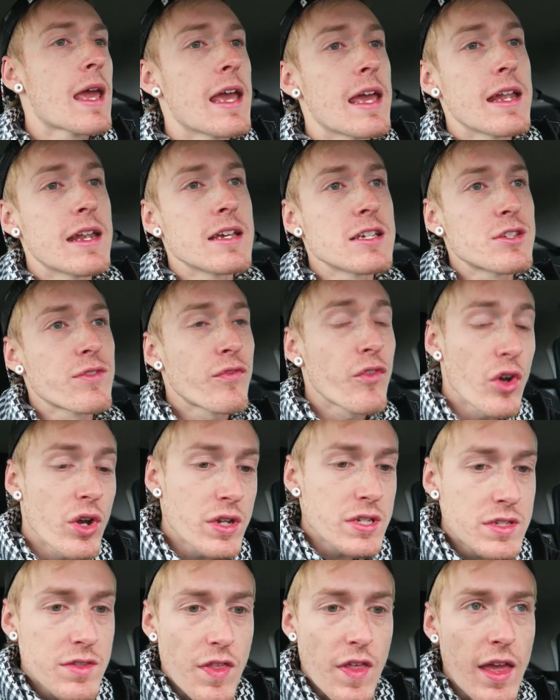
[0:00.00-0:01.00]
It is
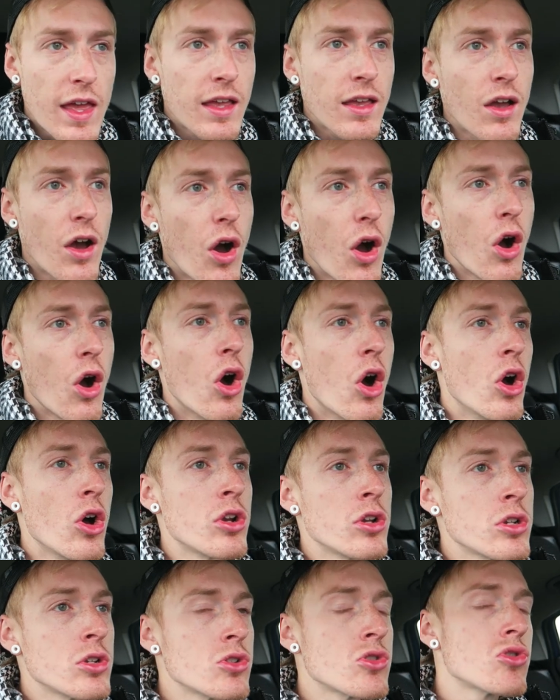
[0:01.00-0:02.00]
first thing
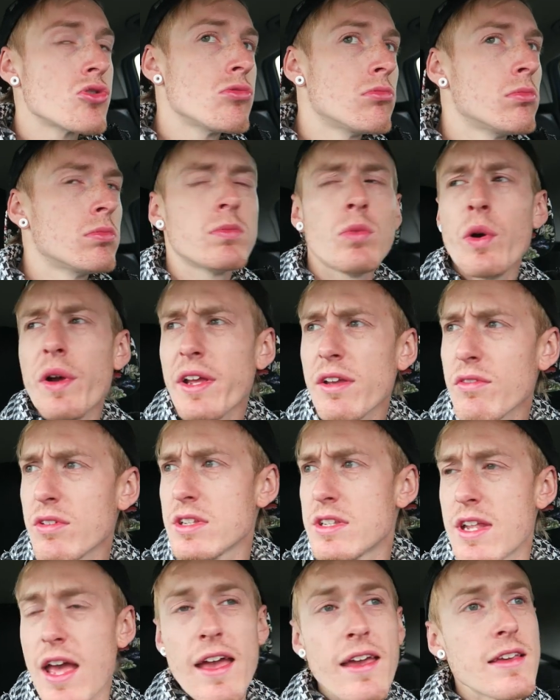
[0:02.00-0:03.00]
on, what
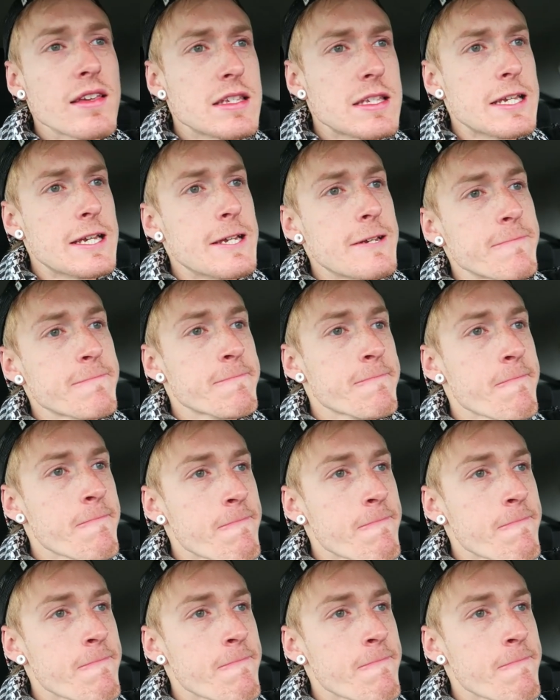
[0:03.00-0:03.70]
even day is it?